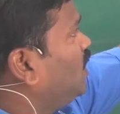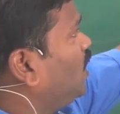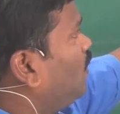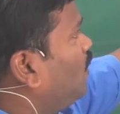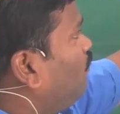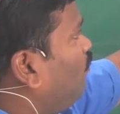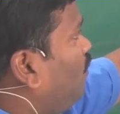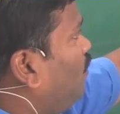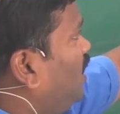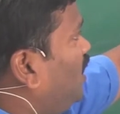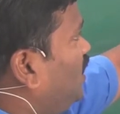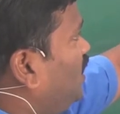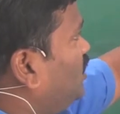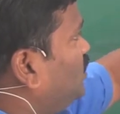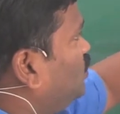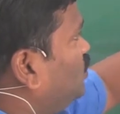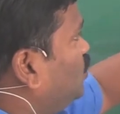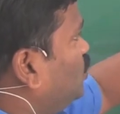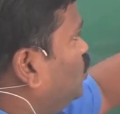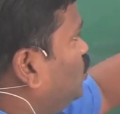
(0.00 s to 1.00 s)
Minus
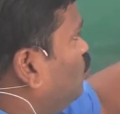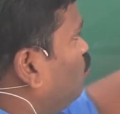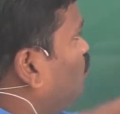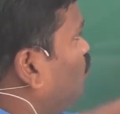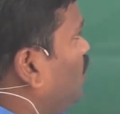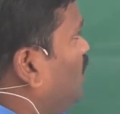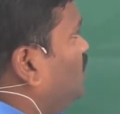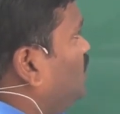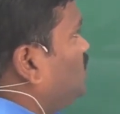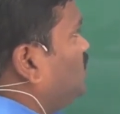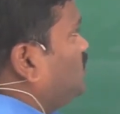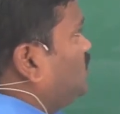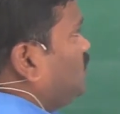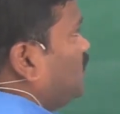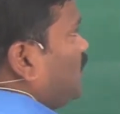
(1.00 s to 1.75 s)
into plus